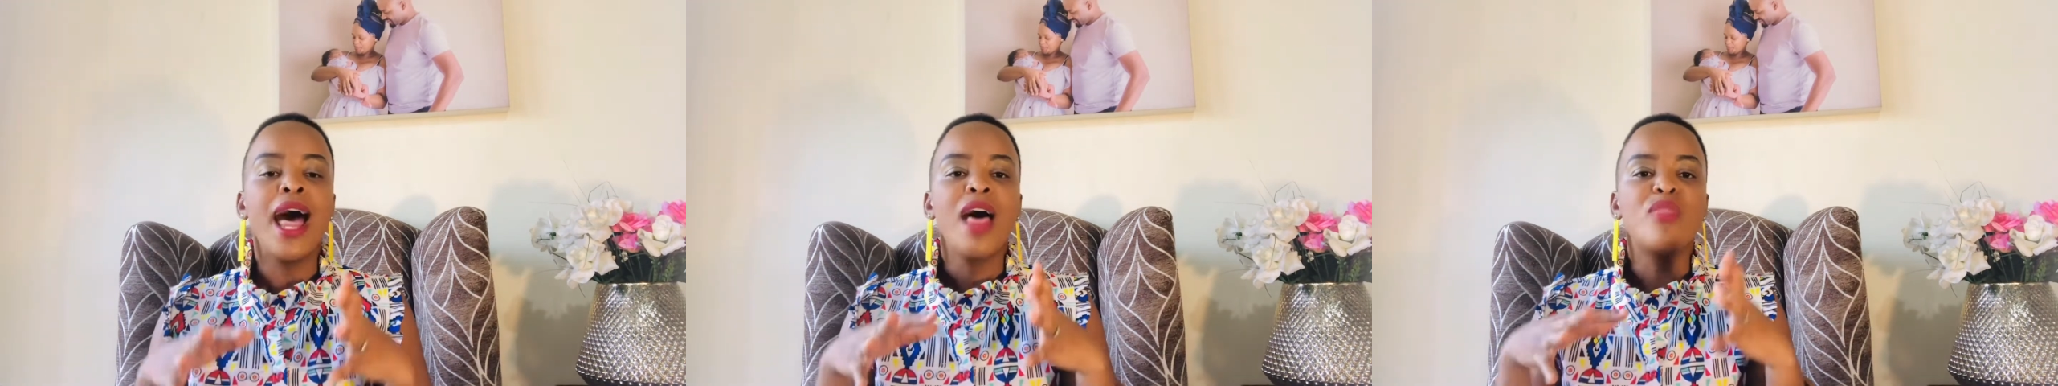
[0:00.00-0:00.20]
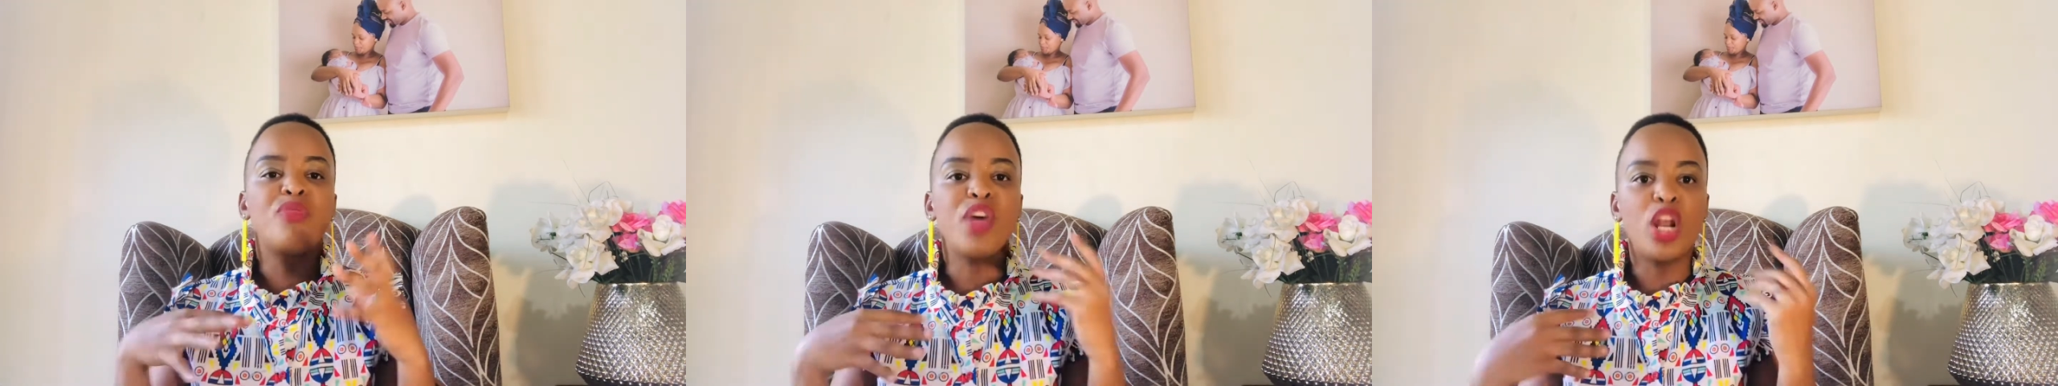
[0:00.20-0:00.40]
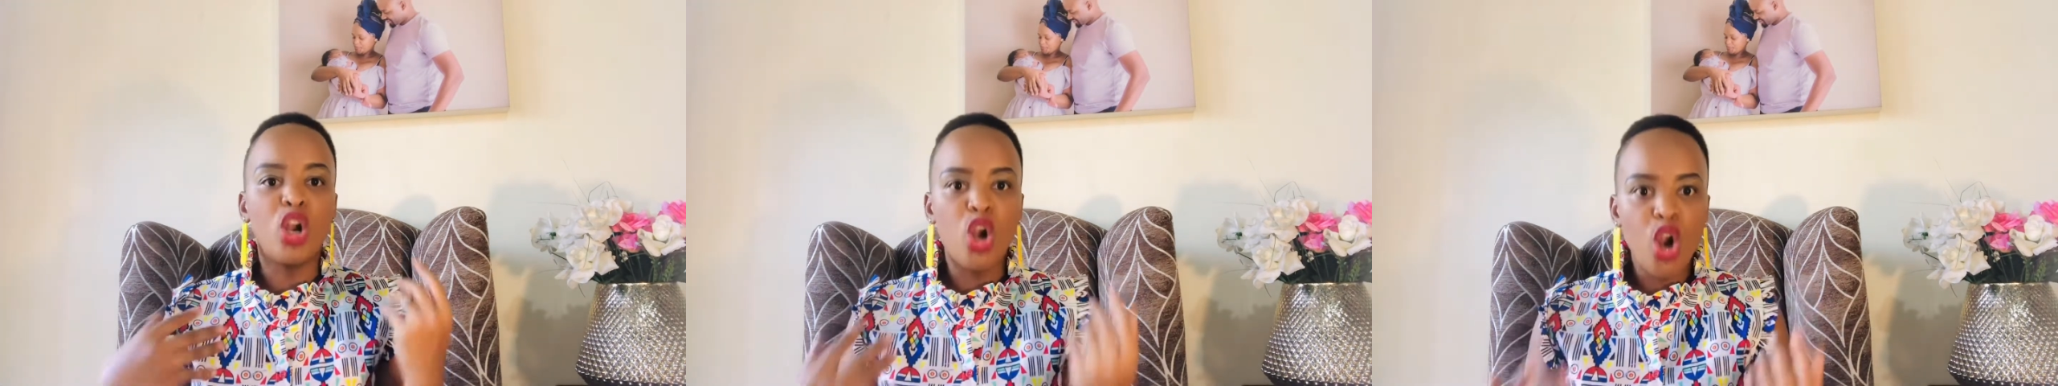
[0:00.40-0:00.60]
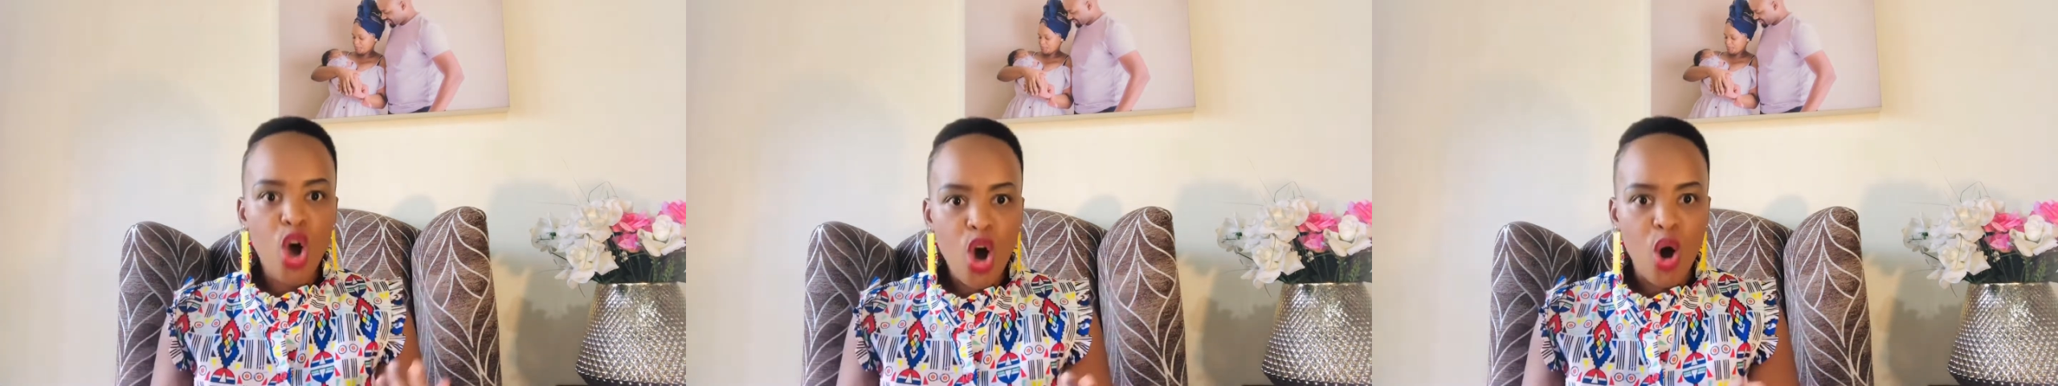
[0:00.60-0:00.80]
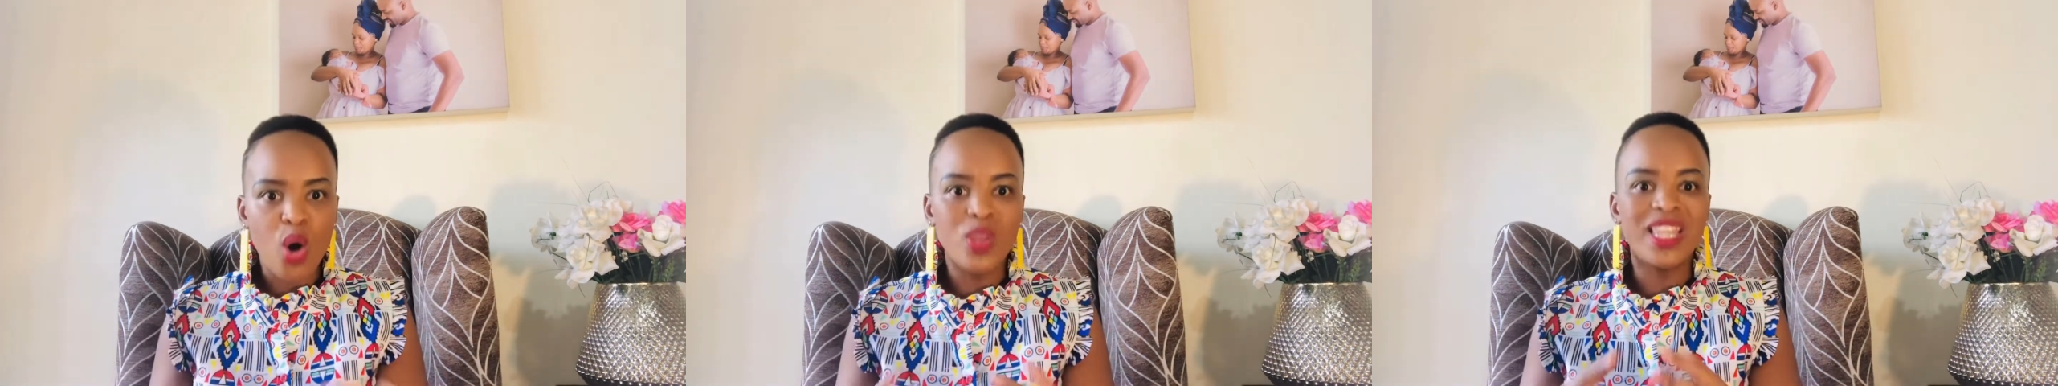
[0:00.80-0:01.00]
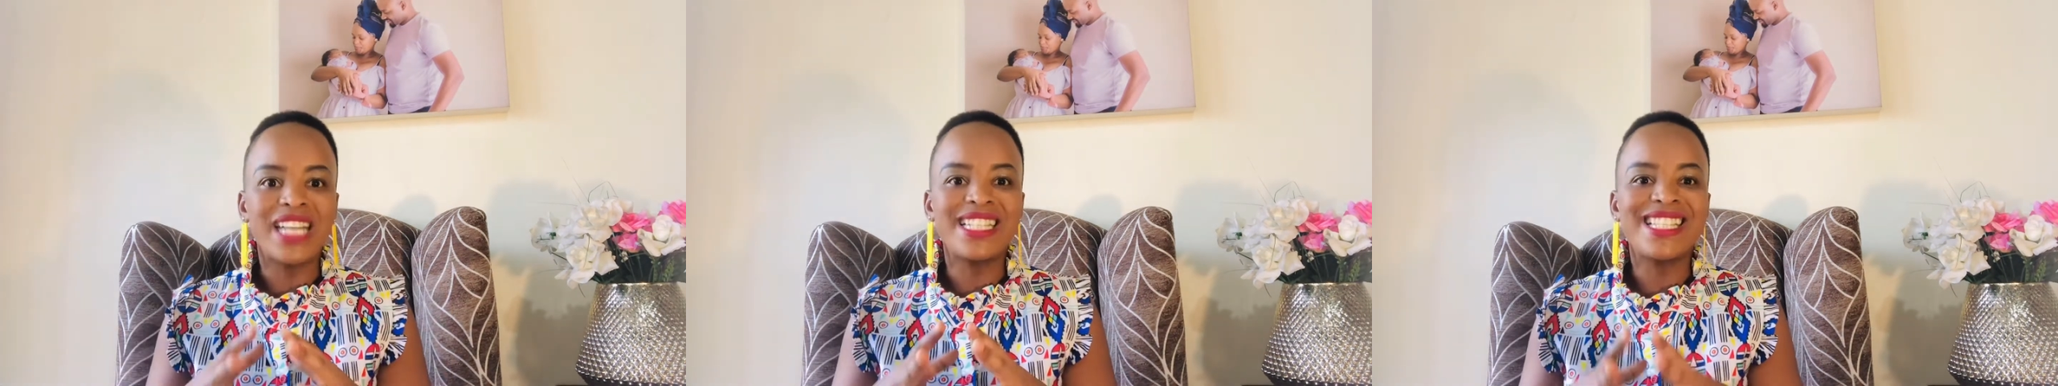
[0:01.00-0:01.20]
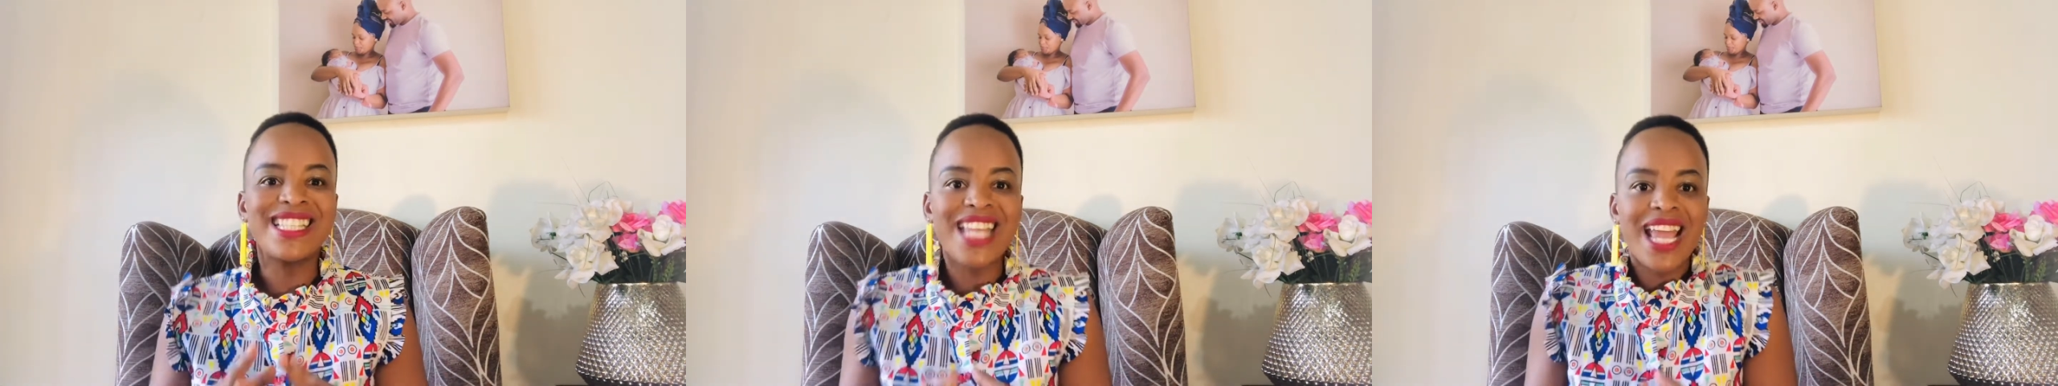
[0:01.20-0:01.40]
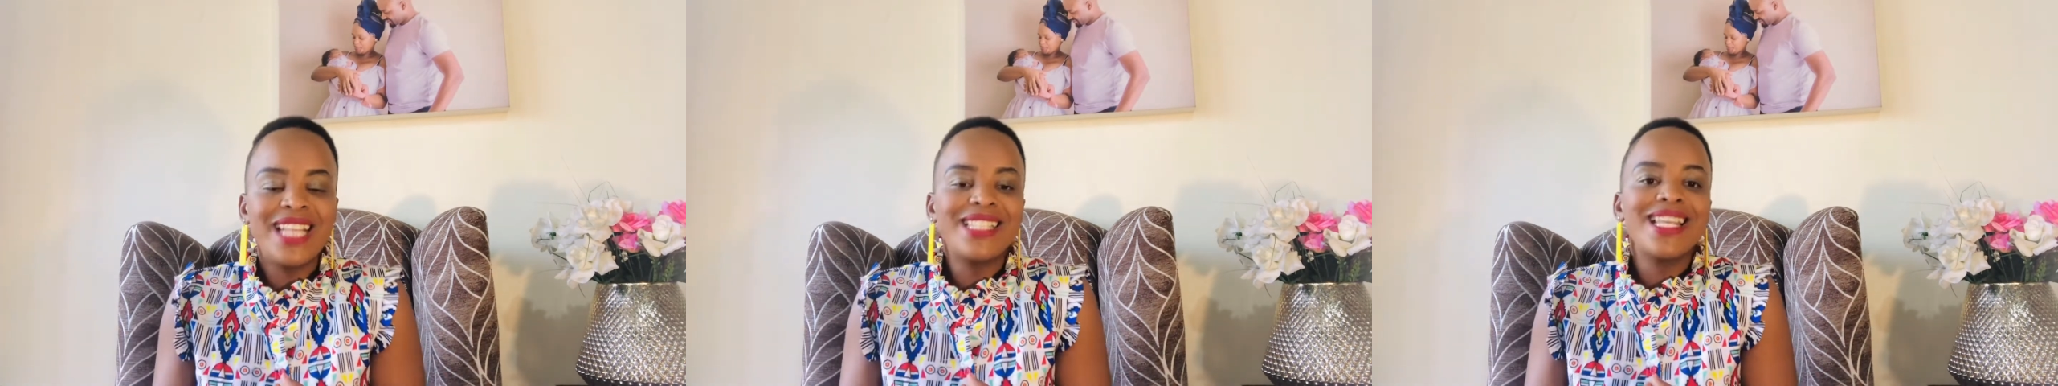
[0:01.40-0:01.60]
The law that
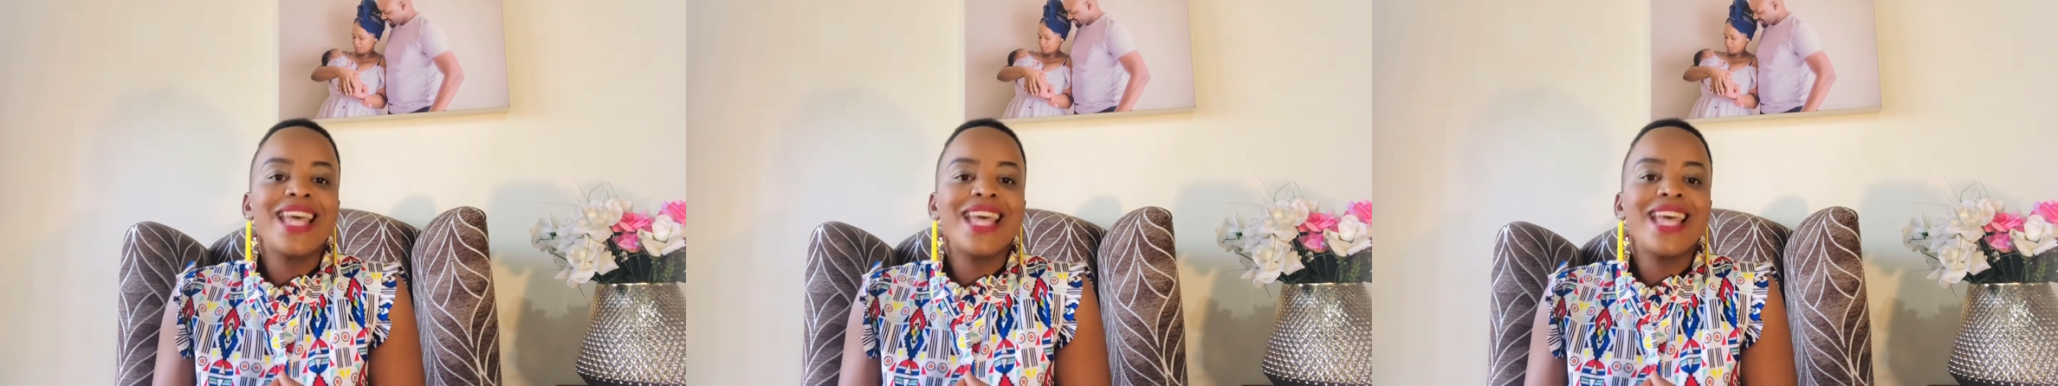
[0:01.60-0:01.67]
says